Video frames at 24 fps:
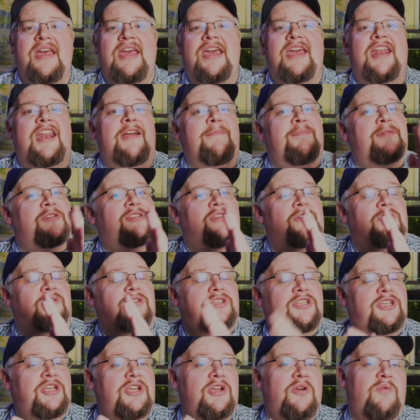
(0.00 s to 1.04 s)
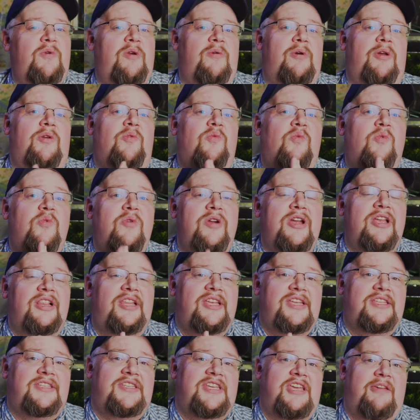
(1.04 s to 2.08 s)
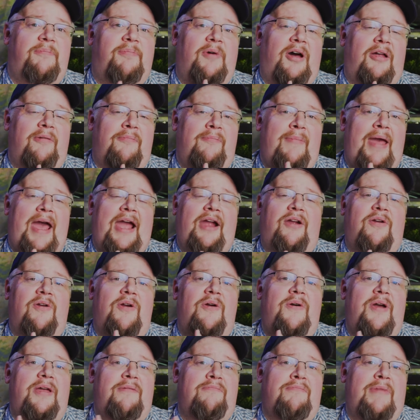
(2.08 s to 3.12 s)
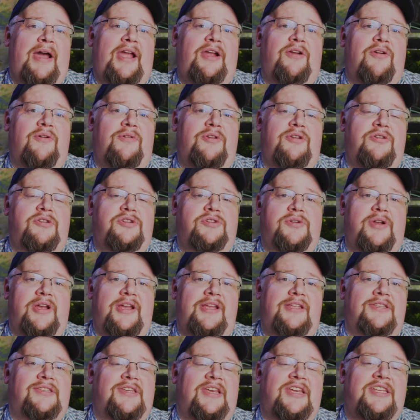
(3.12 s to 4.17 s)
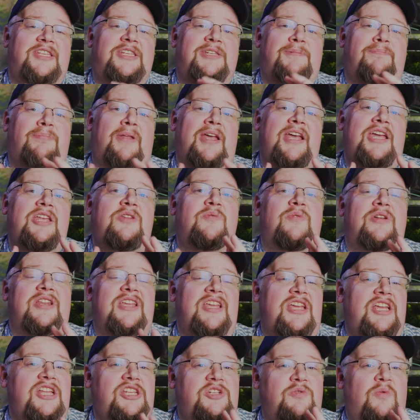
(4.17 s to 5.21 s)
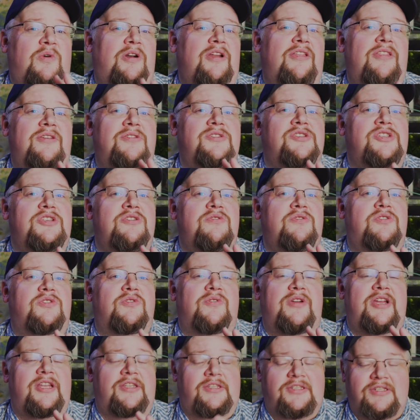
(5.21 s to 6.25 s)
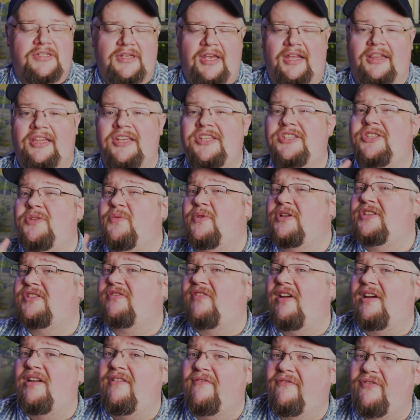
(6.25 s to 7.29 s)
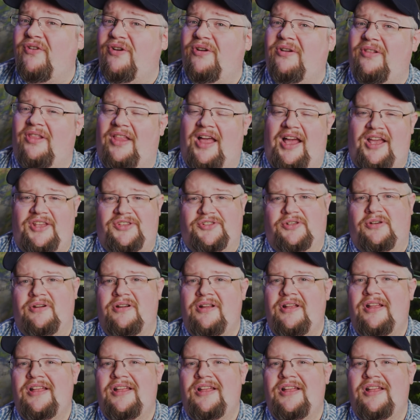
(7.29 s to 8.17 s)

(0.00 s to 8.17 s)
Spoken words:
In episode 2, we went really deep on macro and micronutrients, explained what each one of those nutrients, at least the ones found in fertilizer,